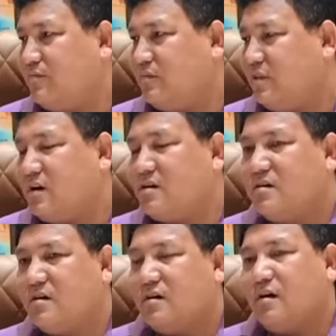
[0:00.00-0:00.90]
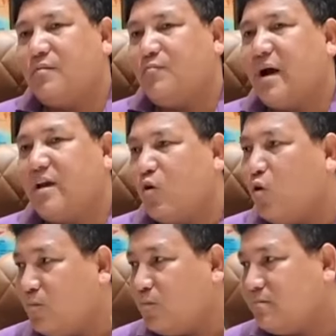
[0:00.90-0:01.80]
then my
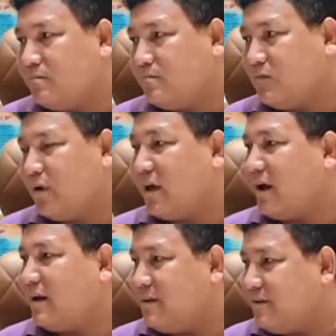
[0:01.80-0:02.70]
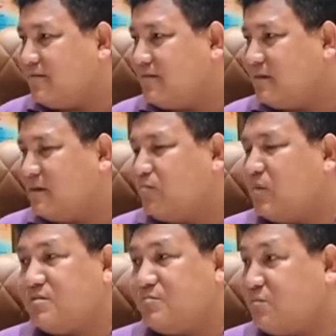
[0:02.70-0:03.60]
home where I live
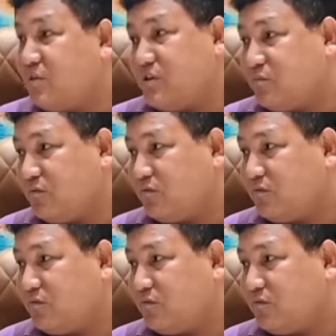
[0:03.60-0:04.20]
must be peaceful.